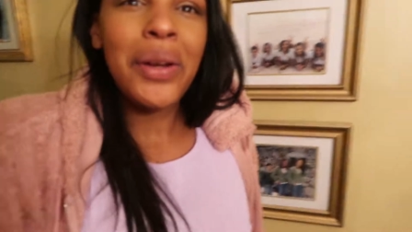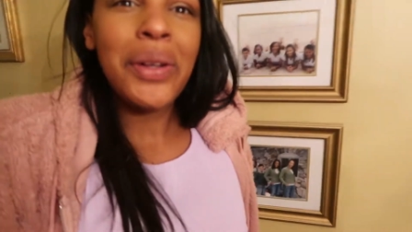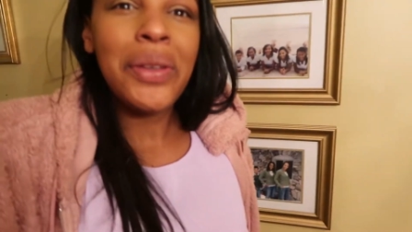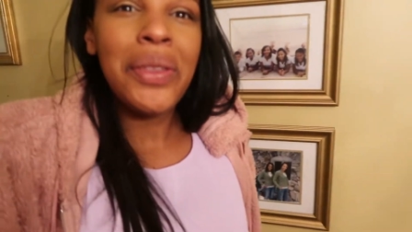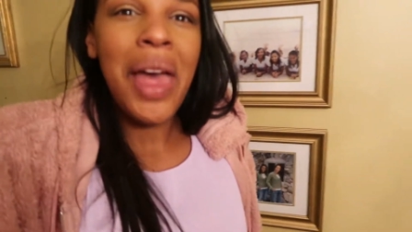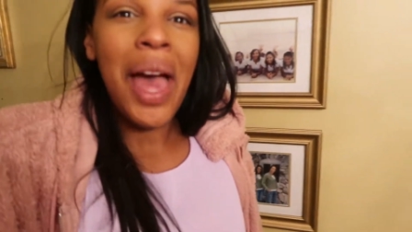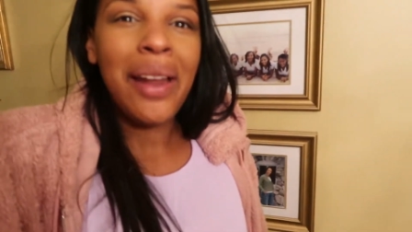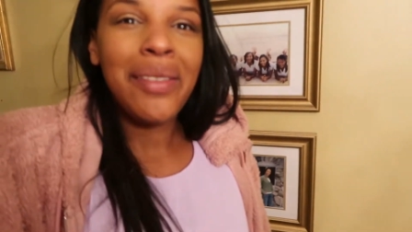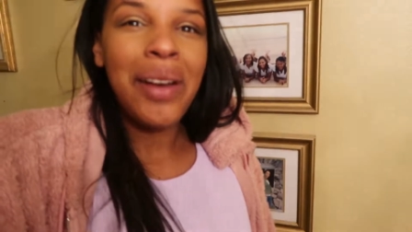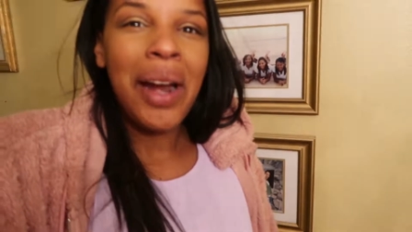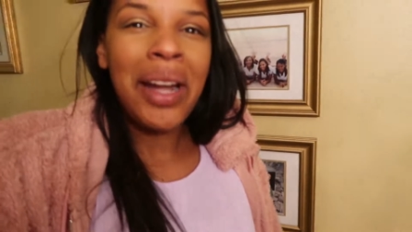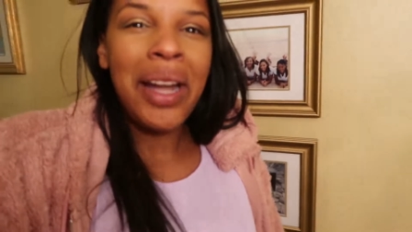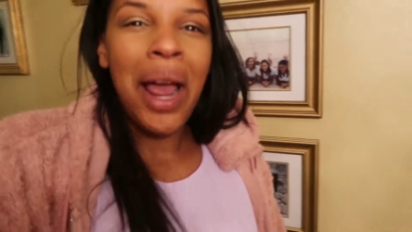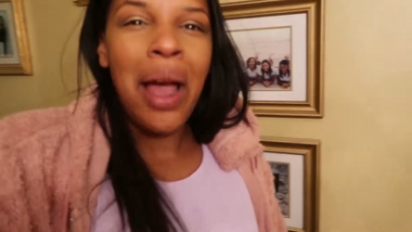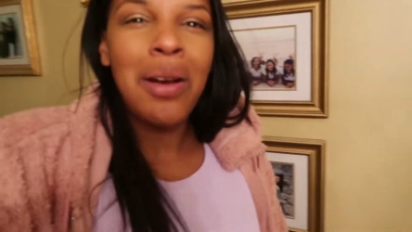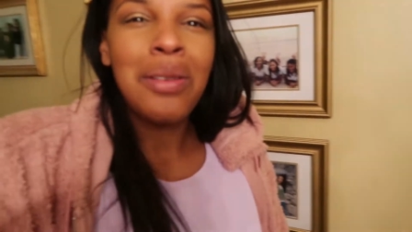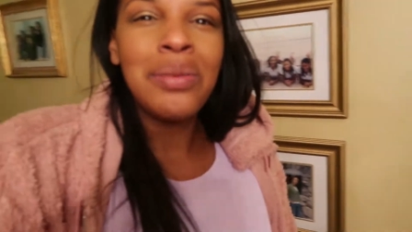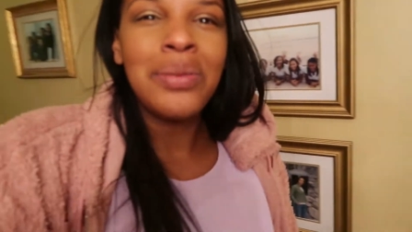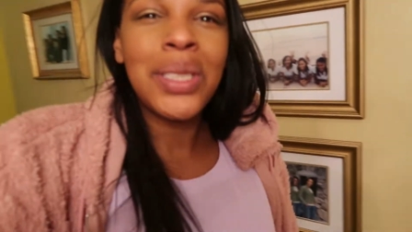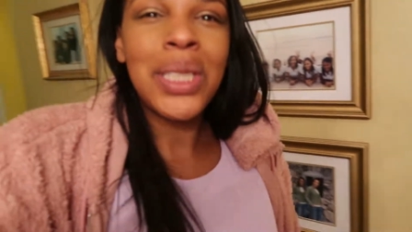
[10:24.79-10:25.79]
go do that right
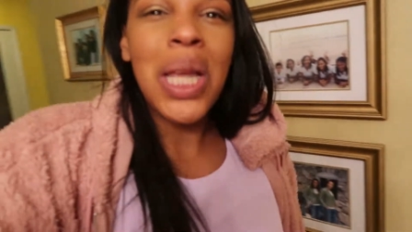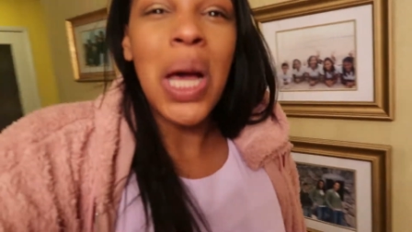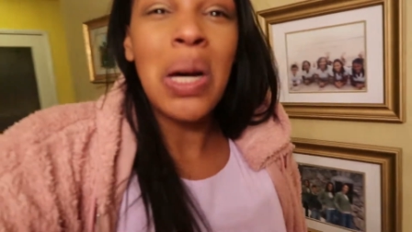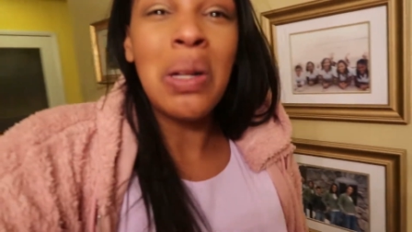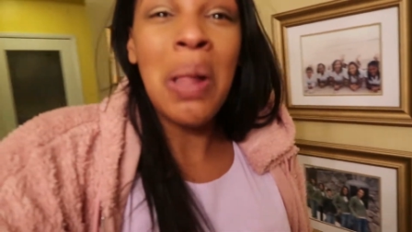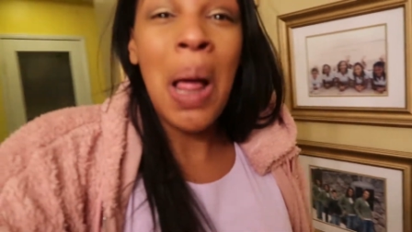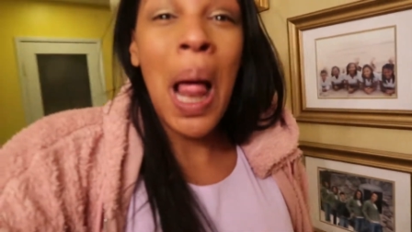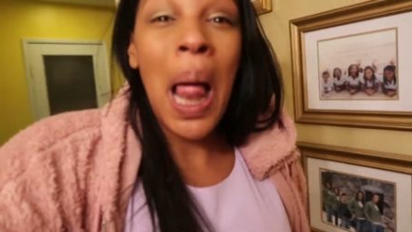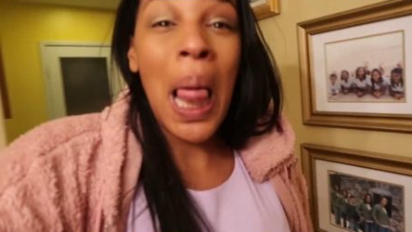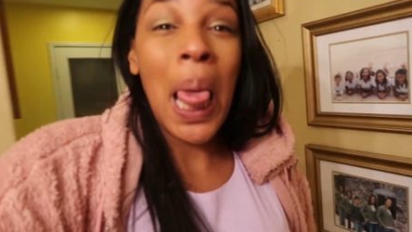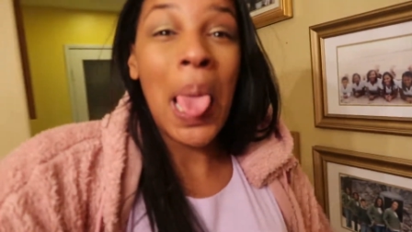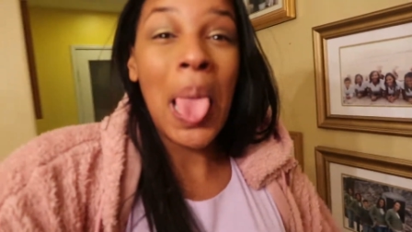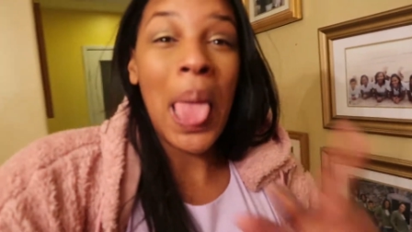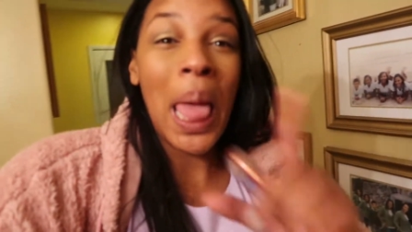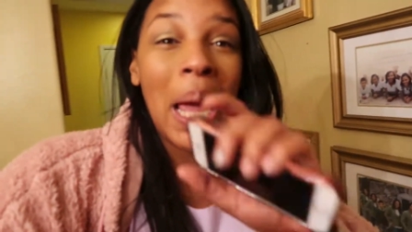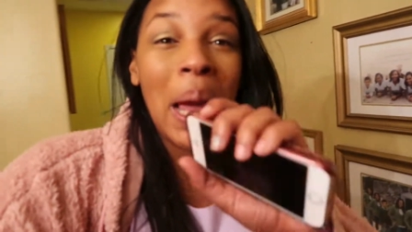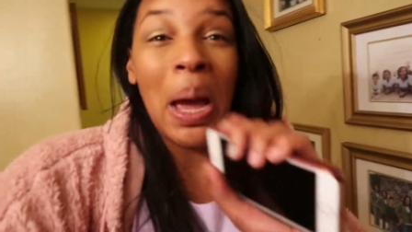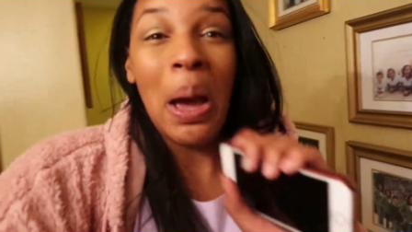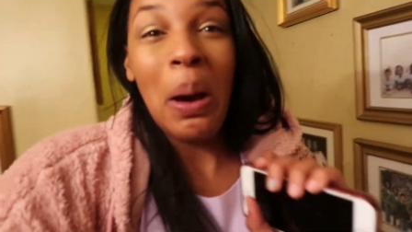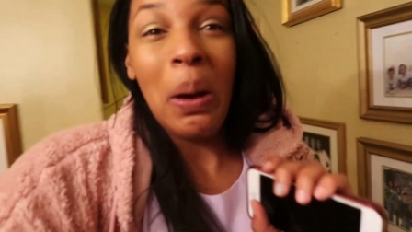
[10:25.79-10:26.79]
now. So
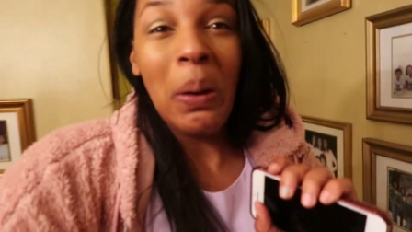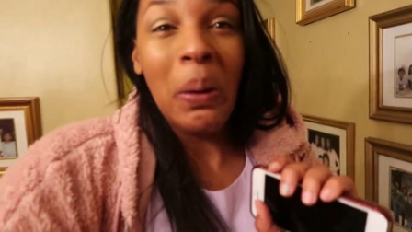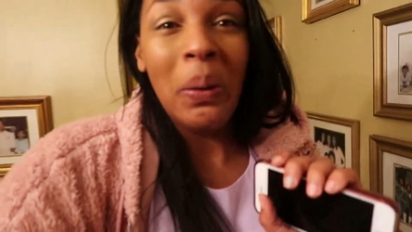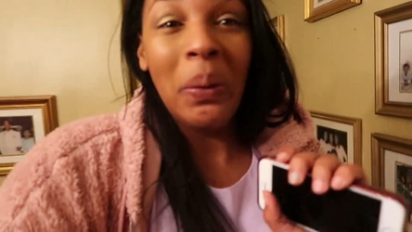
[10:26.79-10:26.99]
uh, there